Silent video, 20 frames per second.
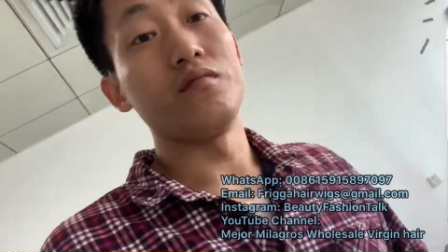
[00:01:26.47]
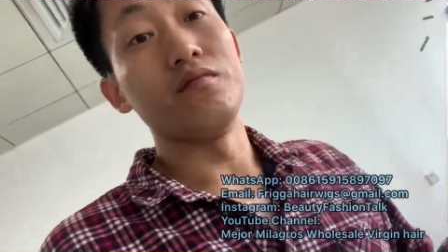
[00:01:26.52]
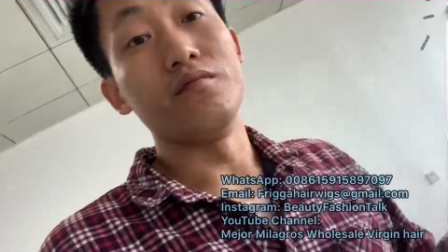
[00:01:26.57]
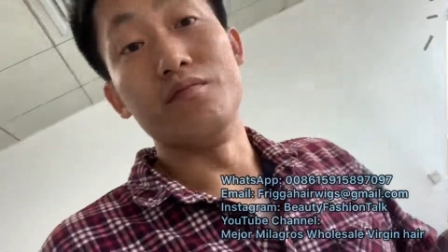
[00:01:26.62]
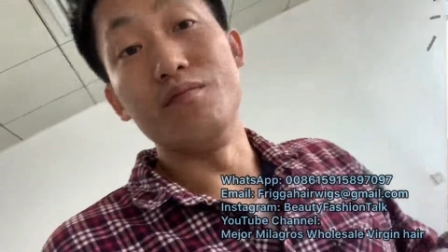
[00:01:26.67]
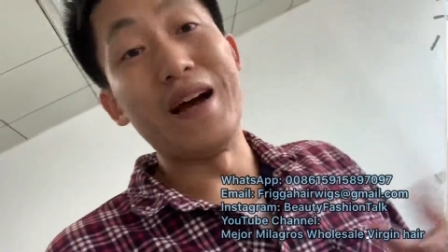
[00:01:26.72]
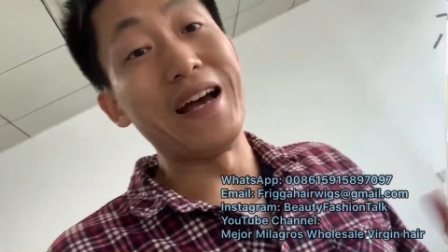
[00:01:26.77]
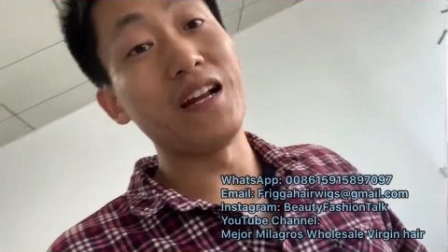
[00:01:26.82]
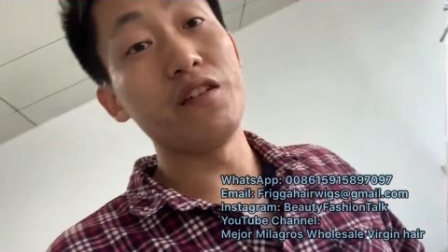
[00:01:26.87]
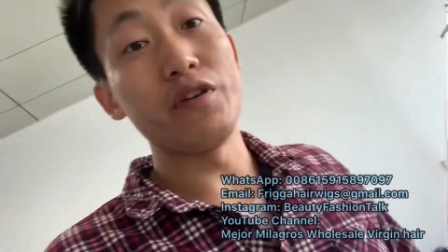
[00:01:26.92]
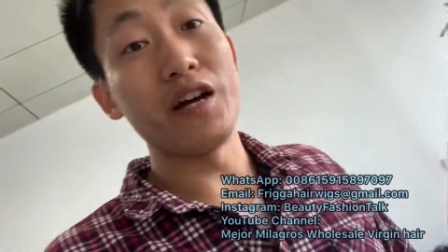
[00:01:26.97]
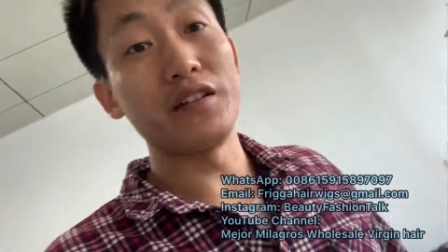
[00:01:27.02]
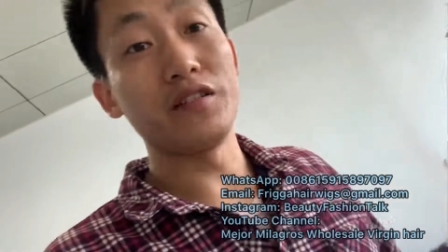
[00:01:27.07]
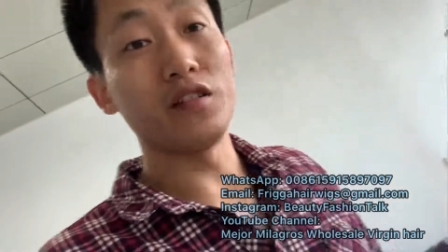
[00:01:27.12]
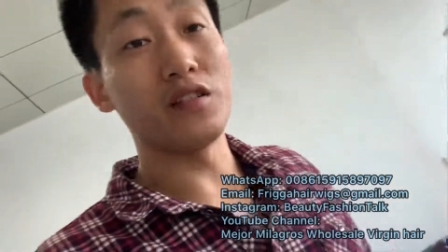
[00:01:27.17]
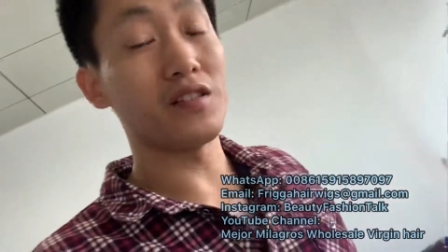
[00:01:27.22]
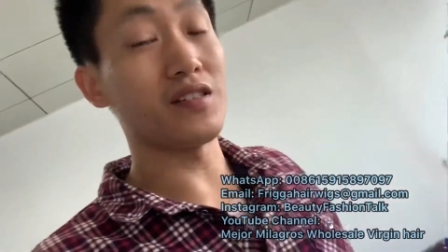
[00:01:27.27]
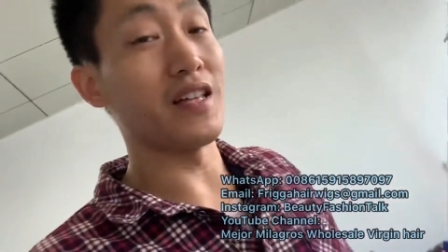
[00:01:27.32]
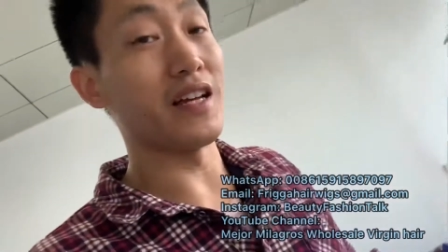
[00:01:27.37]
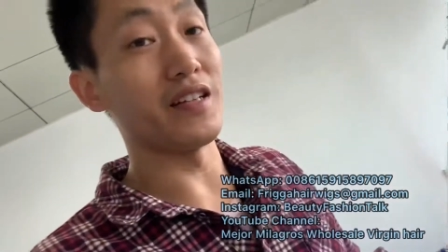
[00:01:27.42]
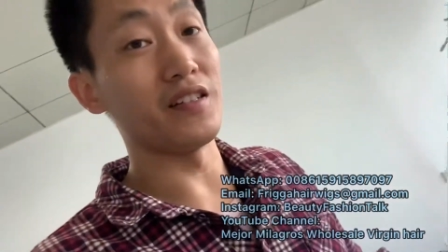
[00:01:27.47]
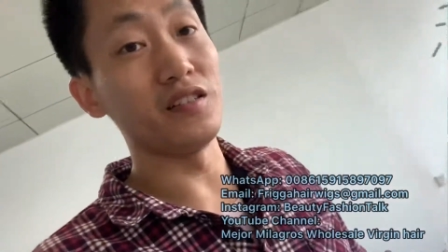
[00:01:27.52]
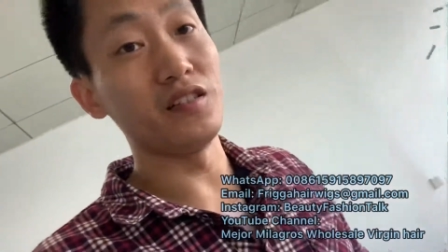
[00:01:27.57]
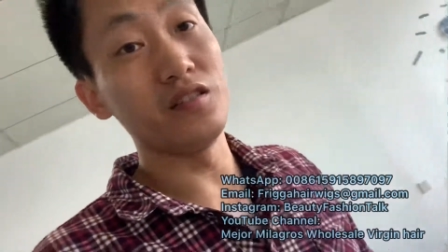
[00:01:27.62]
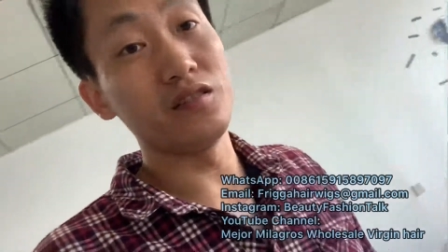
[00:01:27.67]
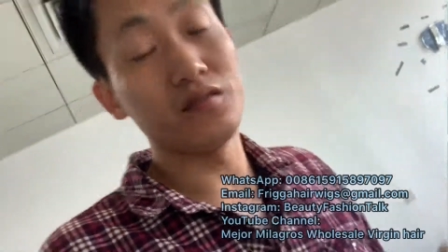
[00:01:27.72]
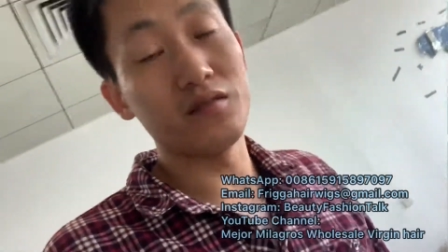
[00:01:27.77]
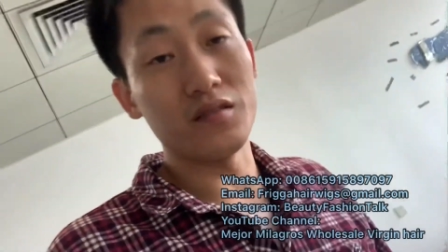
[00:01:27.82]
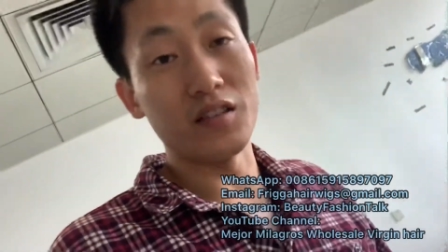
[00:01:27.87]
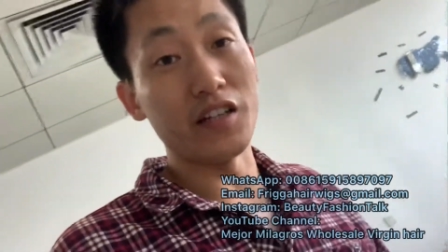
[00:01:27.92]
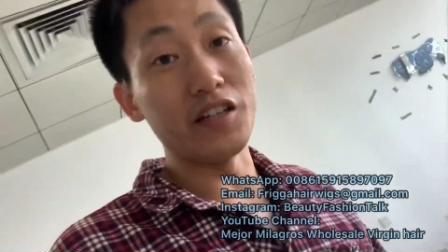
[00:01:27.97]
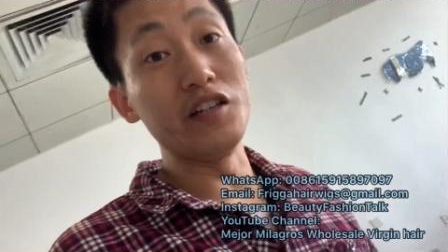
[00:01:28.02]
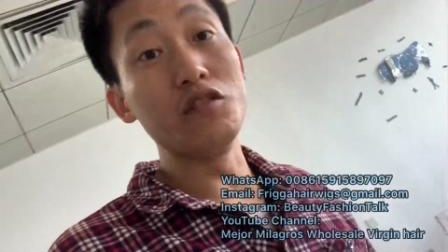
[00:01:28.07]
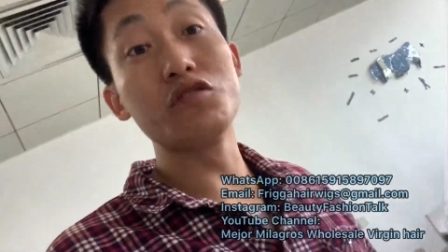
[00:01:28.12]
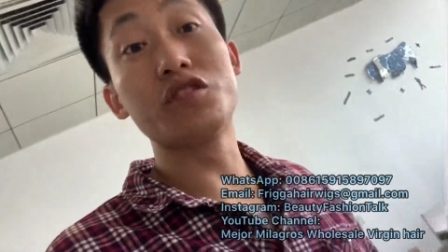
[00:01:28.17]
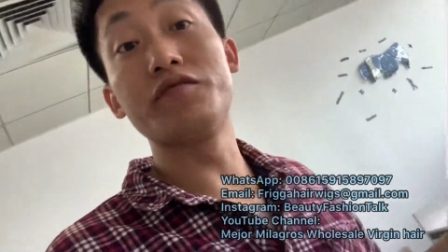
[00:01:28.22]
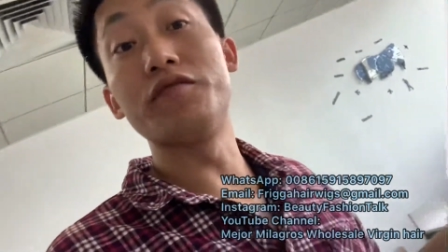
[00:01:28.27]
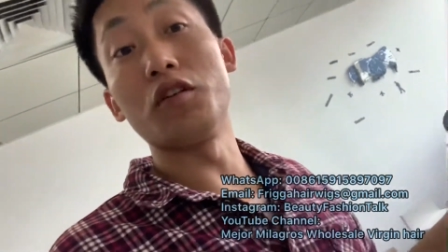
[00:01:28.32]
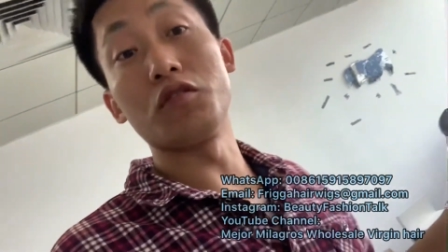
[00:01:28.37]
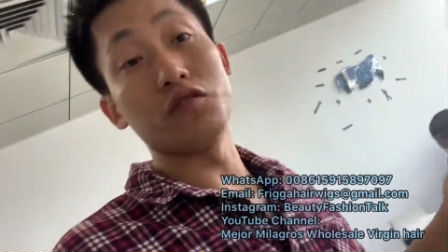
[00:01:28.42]
many vendors, they
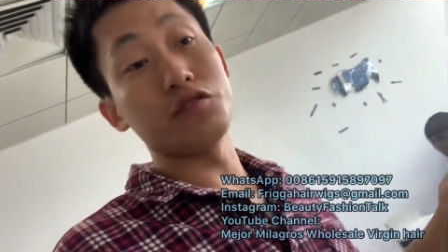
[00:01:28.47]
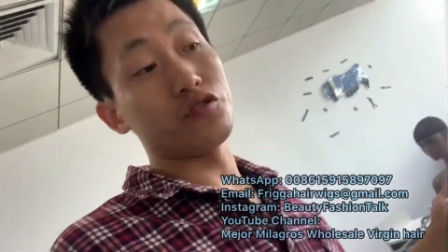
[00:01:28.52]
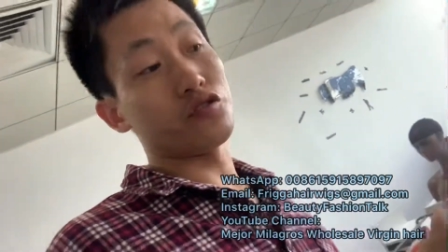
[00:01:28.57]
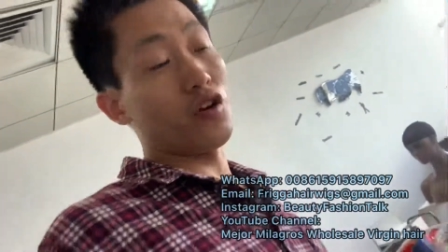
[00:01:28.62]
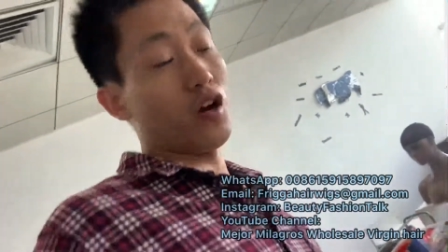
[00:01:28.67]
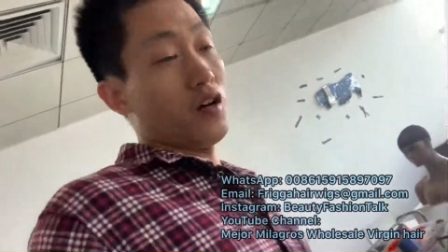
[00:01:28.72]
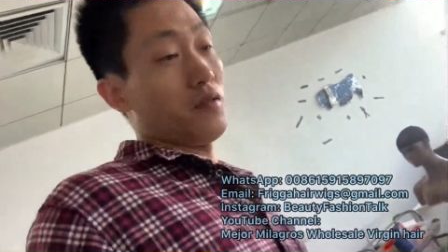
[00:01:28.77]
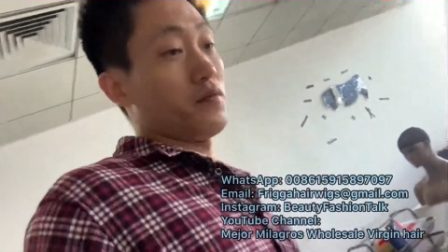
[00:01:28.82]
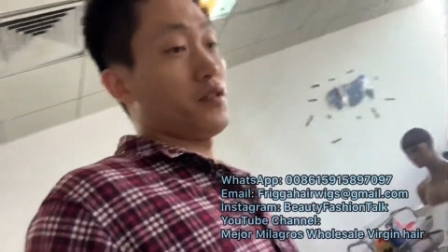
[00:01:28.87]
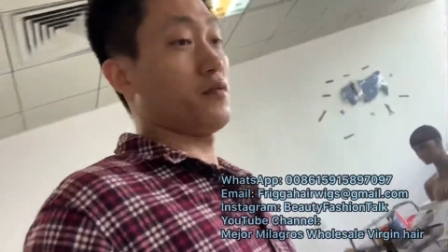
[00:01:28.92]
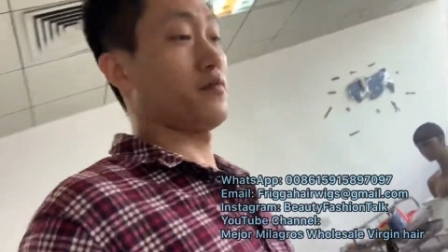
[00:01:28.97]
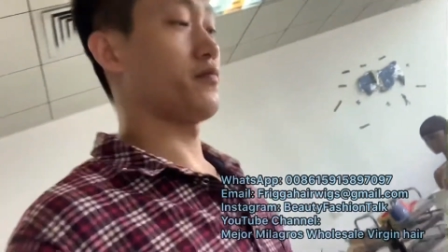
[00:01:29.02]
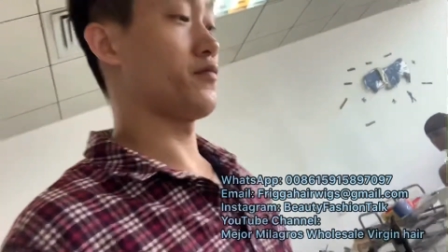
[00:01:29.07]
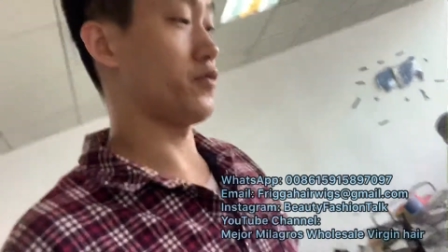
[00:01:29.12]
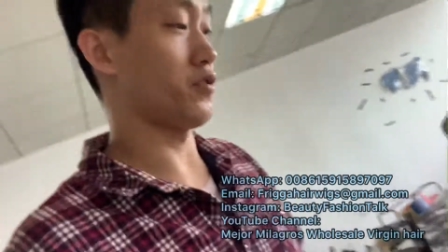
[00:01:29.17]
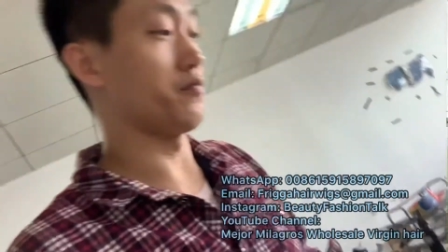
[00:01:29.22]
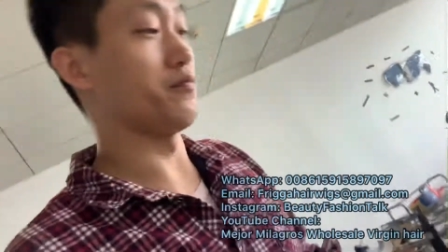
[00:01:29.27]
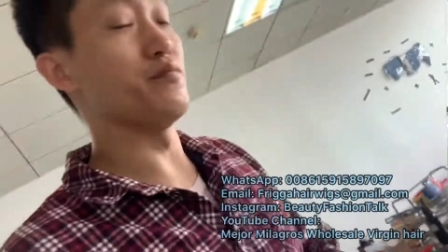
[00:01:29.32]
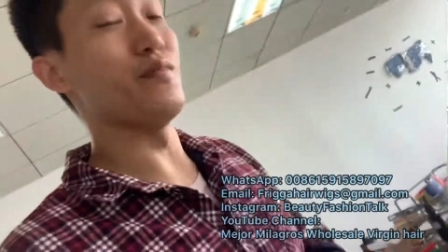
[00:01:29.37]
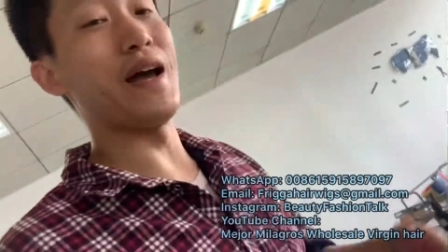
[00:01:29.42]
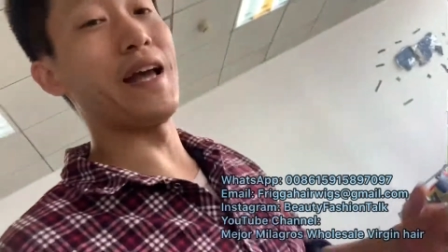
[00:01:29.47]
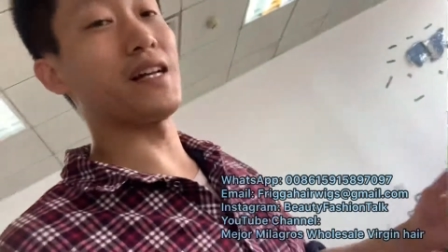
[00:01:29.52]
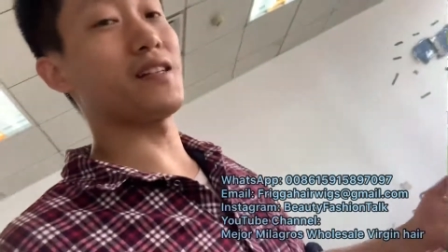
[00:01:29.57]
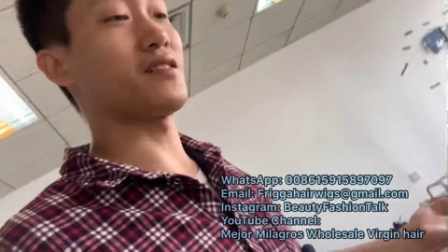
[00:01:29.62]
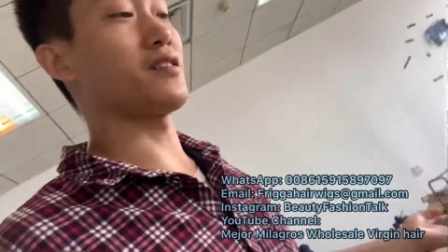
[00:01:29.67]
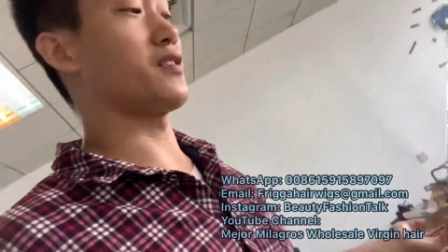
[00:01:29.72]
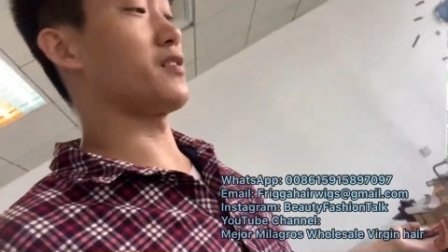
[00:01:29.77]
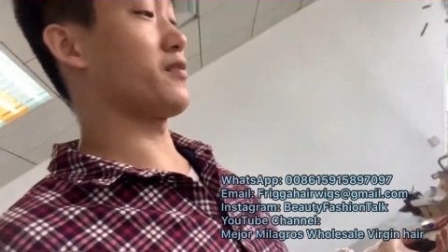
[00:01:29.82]
use Photoshop to make